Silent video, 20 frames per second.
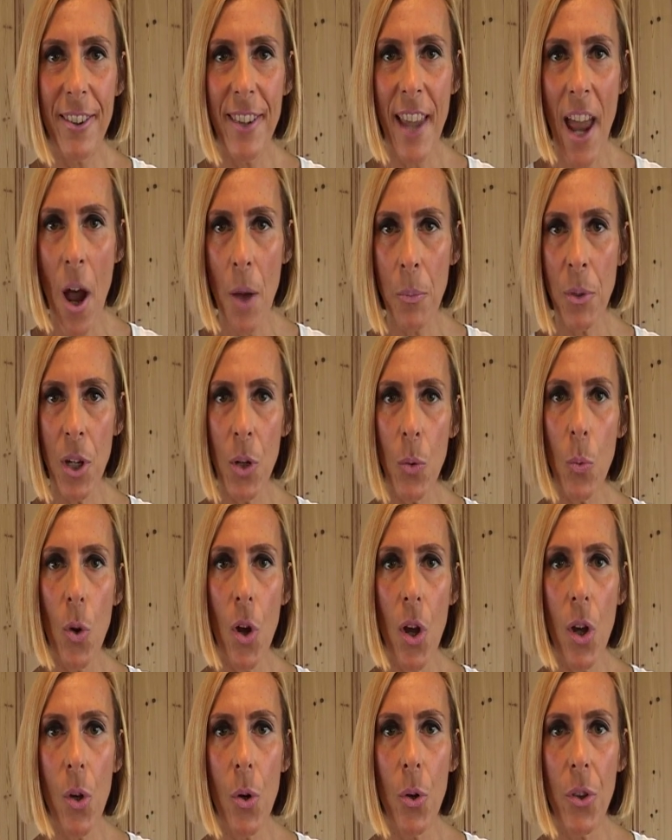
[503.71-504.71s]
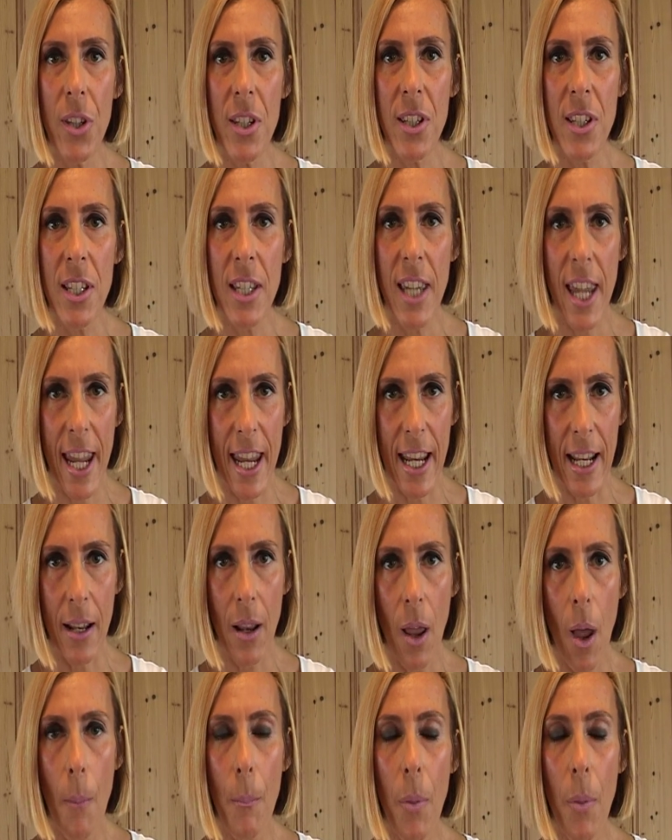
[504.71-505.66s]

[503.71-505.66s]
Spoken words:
Now I'm going to work on the skin,